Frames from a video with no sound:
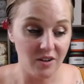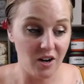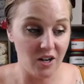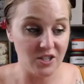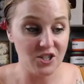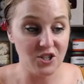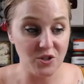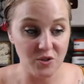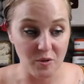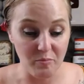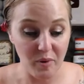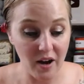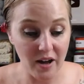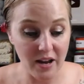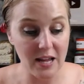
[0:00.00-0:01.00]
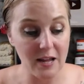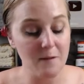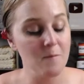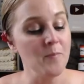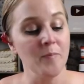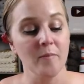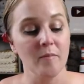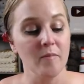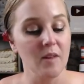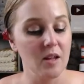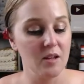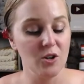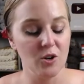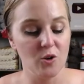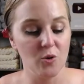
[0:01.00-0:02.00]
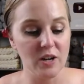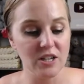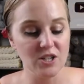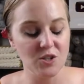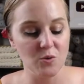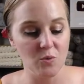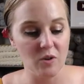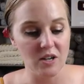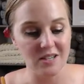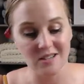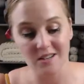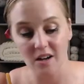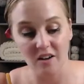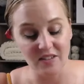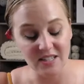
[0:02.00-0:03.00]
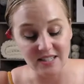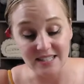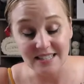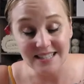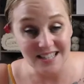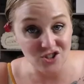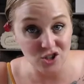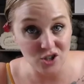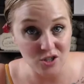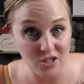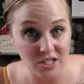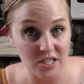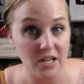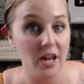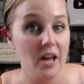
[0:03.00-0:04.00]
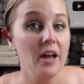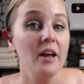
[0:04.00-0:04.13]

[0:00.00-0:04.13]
onto the body. You're going to want, obviously, scissors.